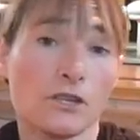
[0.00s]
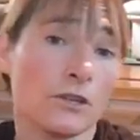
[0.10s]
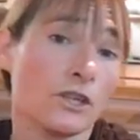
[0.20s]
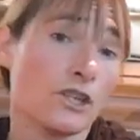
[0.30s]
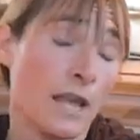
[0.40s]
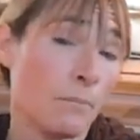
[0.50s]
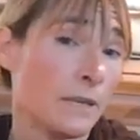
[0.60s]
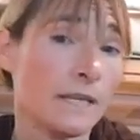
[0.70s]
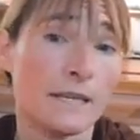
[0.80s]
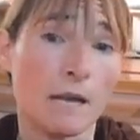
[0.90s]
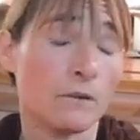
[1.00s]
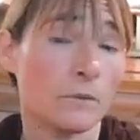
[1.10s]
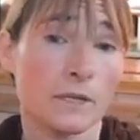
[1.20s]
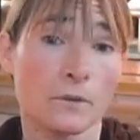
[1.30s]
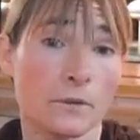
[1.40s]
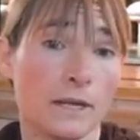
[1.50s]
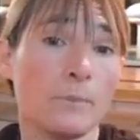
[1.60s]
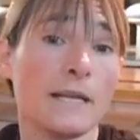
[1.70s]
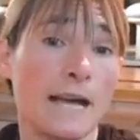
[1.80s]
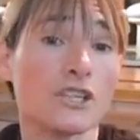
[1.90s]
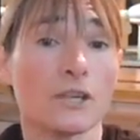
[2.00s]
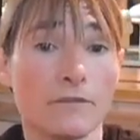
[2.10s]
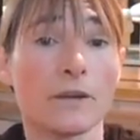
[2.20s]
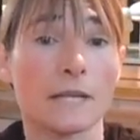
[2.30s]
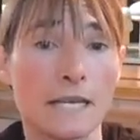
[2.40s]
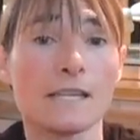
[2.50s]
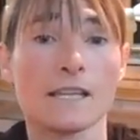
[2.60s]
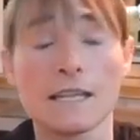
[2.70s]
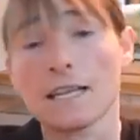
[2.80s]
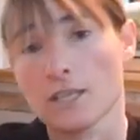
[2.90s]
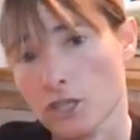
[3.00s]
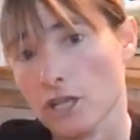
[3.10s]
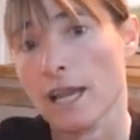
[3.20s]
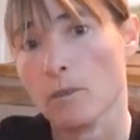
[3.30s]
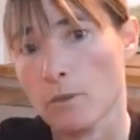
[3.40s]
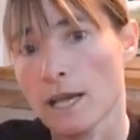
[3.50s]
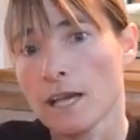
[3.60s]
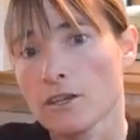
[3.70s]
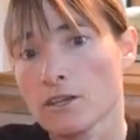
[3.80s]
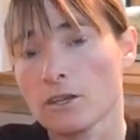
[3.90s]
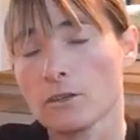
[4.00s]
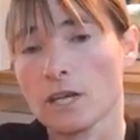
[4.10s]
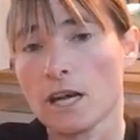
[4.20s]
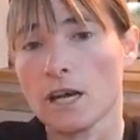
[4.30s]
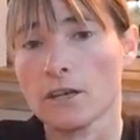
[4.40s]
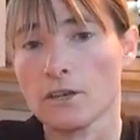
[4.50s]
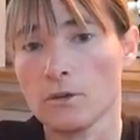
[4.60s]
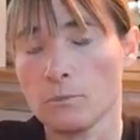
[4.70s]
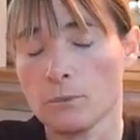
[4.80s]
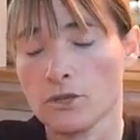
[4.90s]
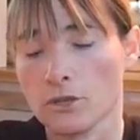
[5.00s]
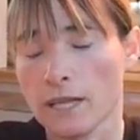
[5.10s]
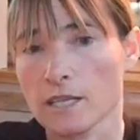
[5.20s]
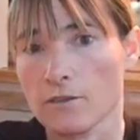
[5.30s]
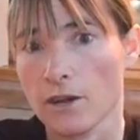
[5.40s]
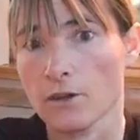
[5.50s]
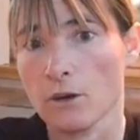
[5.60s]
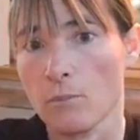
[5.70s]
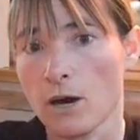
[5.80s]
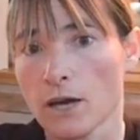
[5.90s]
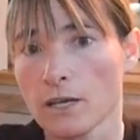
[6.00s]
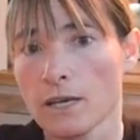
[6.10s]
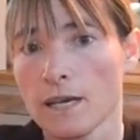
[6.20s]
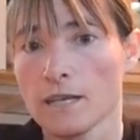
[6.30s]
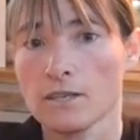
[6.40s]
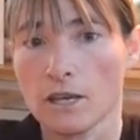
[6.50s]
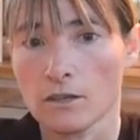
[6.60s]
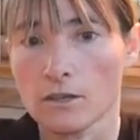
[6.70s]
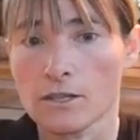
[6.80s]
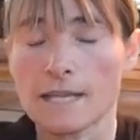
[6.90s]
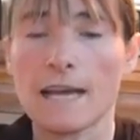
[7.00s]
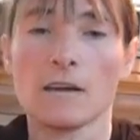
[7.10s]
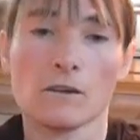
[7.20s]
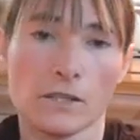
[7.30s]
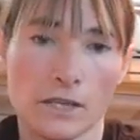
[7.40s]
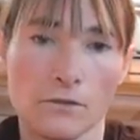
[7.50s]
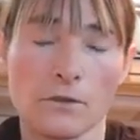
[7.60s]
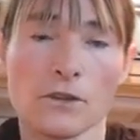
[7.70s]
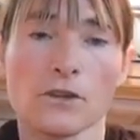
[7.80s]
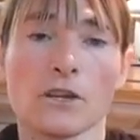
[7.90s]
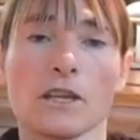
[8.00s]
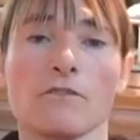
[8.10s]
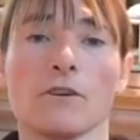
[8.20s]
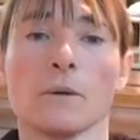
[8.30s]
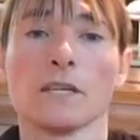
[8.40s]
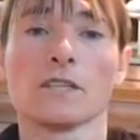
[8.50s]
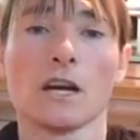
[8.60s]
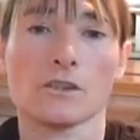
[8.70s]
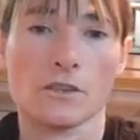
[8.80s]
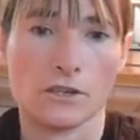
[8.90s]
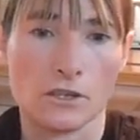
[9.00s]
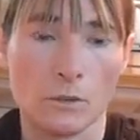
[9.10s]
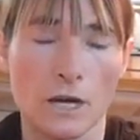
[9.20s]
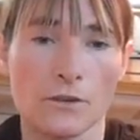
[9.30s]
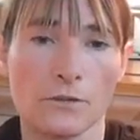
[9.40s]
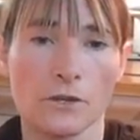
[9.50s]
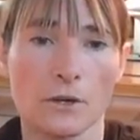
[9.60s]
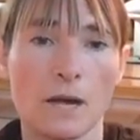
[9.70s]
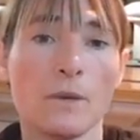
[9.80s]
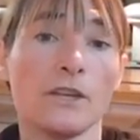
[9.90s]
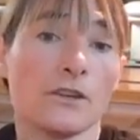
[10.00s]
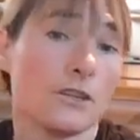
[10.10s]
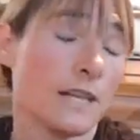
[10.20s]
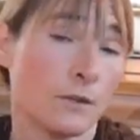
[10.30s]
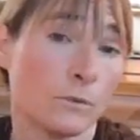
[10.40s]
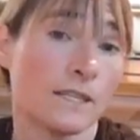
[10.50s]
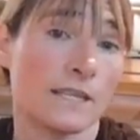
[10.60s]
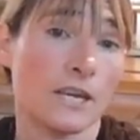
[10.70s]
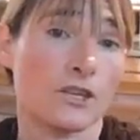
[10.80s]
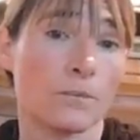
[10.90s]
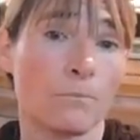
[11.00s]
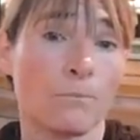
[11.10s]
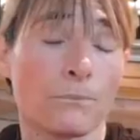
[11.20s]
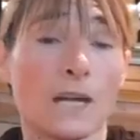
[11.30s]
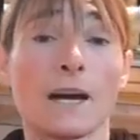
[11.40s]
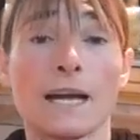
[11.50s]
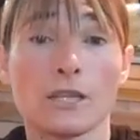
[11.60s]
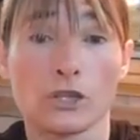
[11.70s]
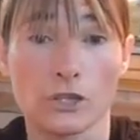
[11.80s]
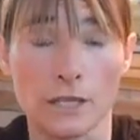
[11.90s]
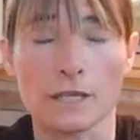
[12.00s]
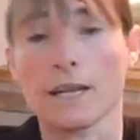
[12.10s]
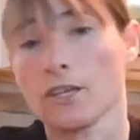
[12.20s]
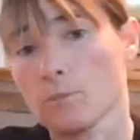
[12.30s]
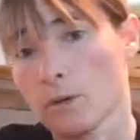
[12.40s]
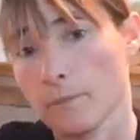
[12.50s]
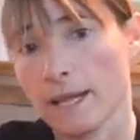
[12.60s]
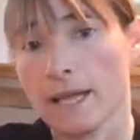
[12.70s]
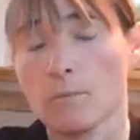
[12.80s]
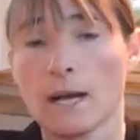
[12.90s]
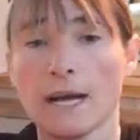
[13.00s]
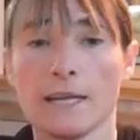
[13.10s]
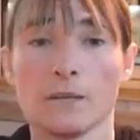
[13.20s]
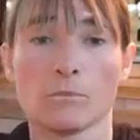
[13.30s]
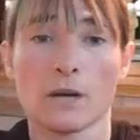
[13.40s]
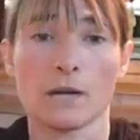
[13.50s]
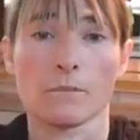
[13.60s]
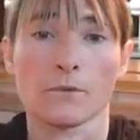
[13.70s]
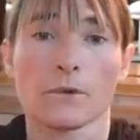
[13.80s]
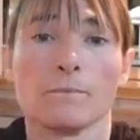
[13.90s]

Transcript: You could shape it. That would work great. It'd be actually a very easy thing to shape. So dog, you put your legs farther apart. Dog looks down, click, throw the cookie forward. Dog starts to walk through. I bet you could do that in one session. I learned it. I just put my hand behind and brought him through.